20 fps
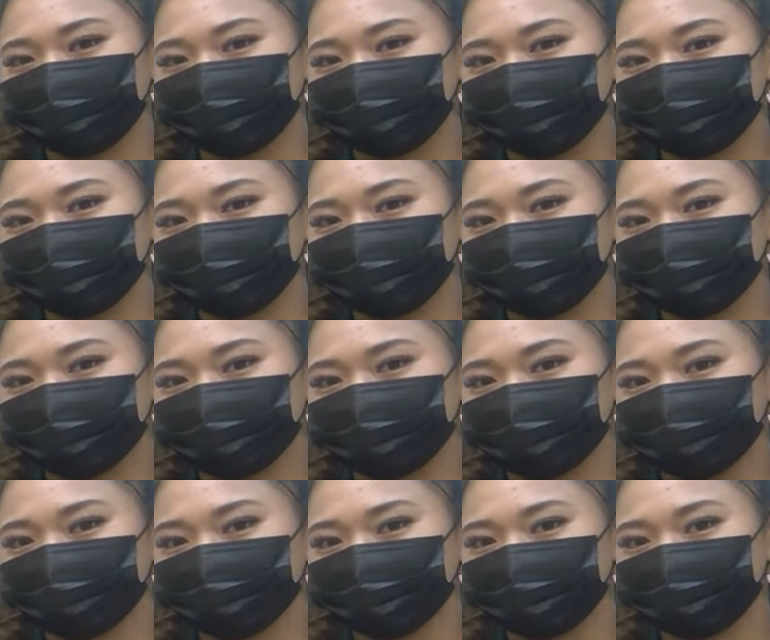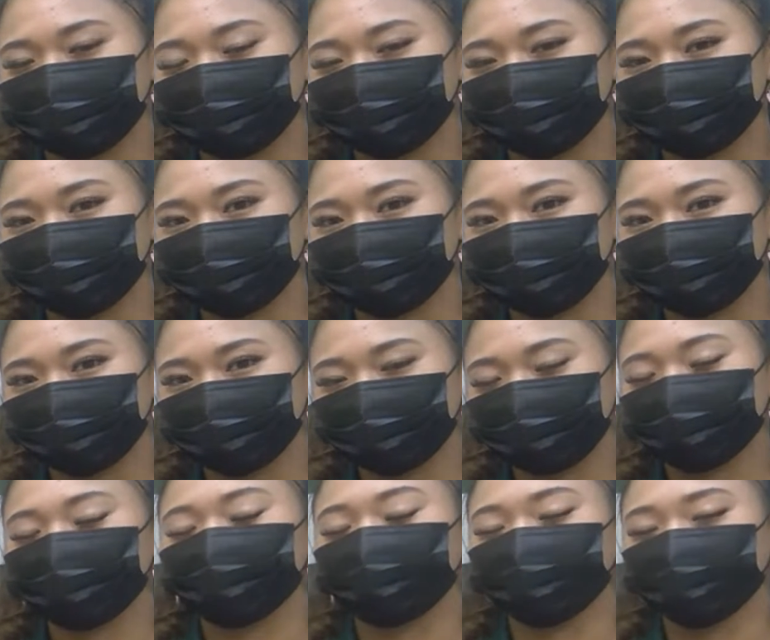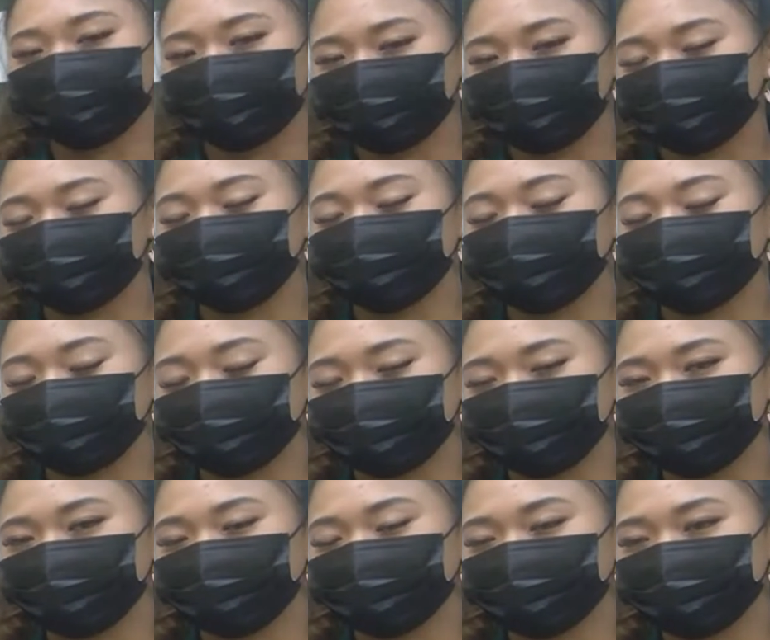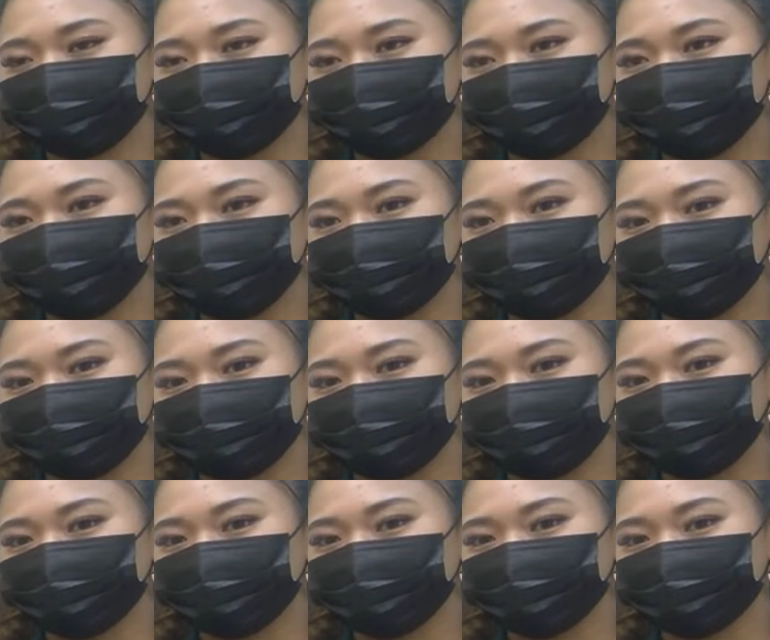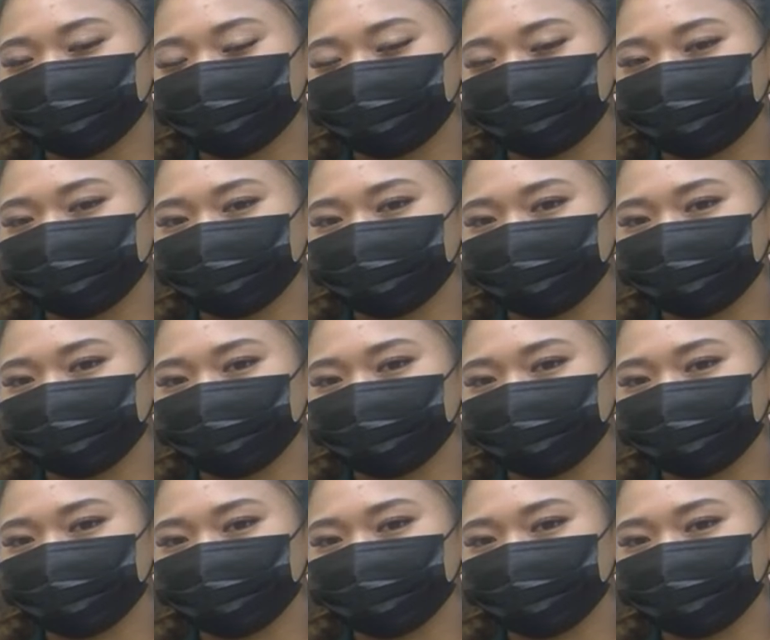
some hats that they wore, and also some other things.